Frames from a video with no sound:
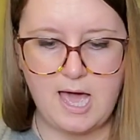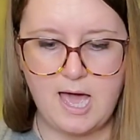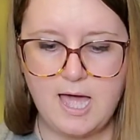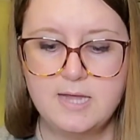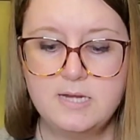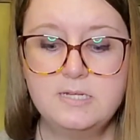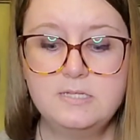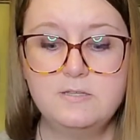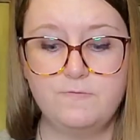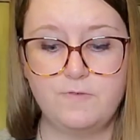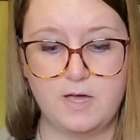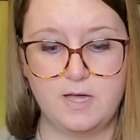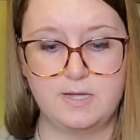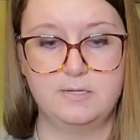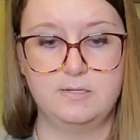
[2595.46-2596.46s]
I need to
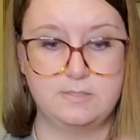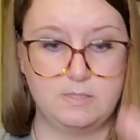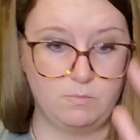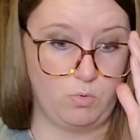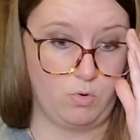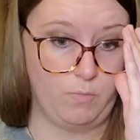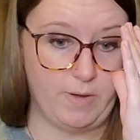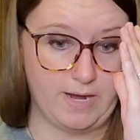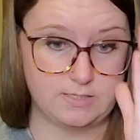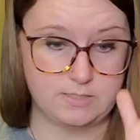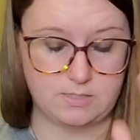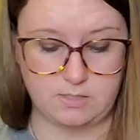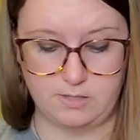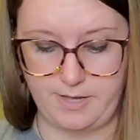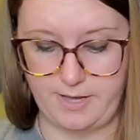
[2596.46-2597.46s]
find some more
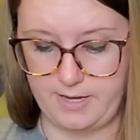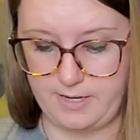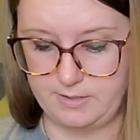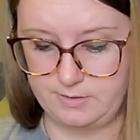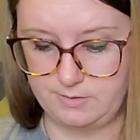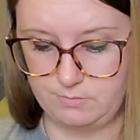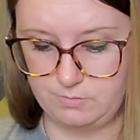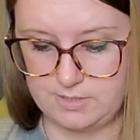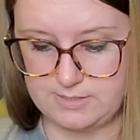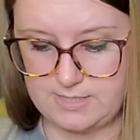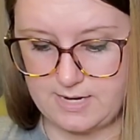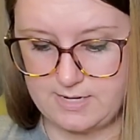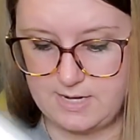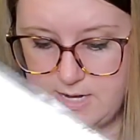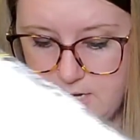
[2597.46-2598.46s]
baked clay because
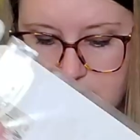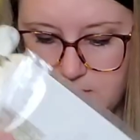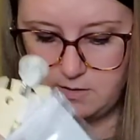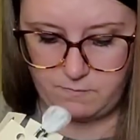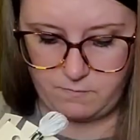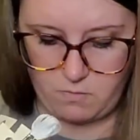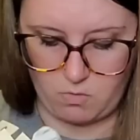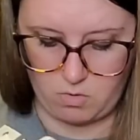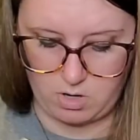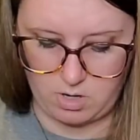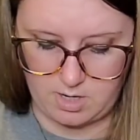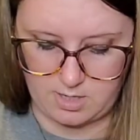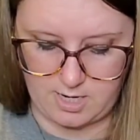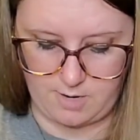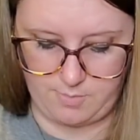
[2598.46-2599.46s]
I need it
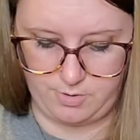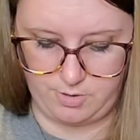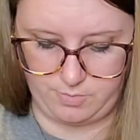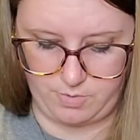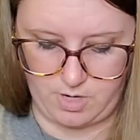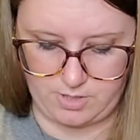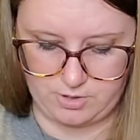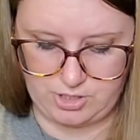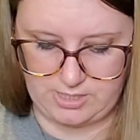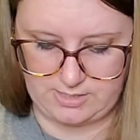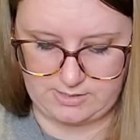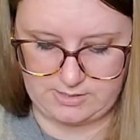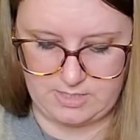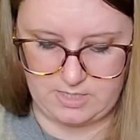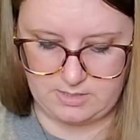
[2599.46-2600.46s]
for a couple of
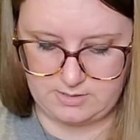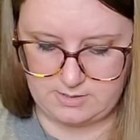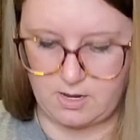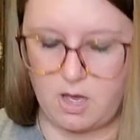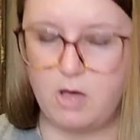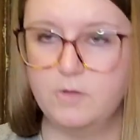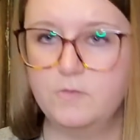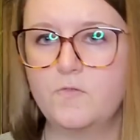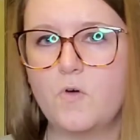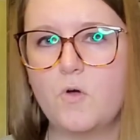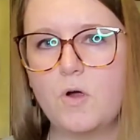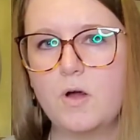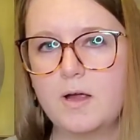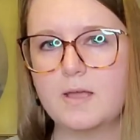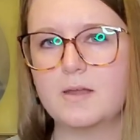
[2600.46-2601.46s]
projects that it's called
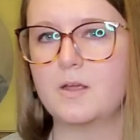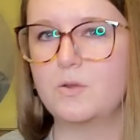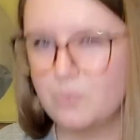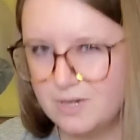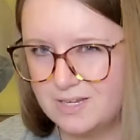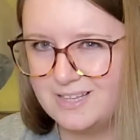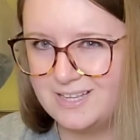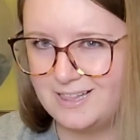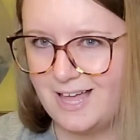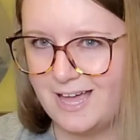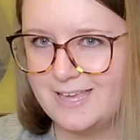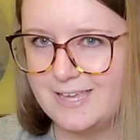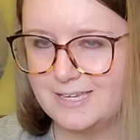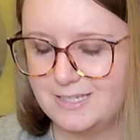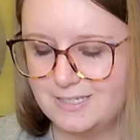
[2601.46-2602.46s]
for and I really
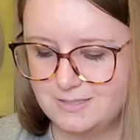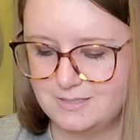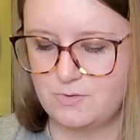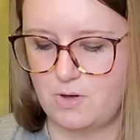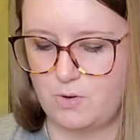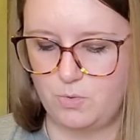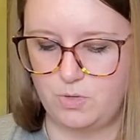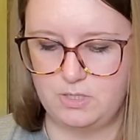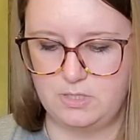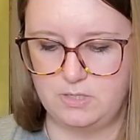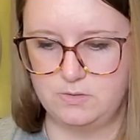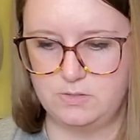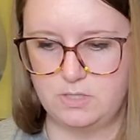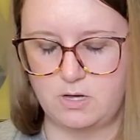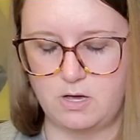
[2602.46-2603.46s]
like it. So I want to
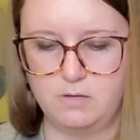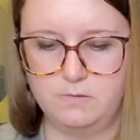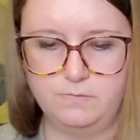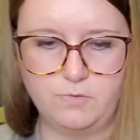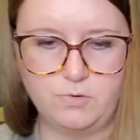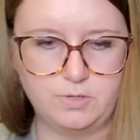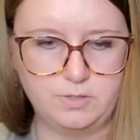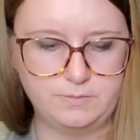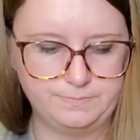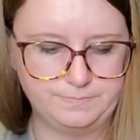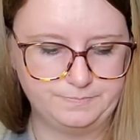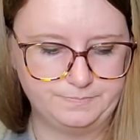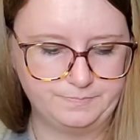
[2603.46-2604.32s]
use the called for.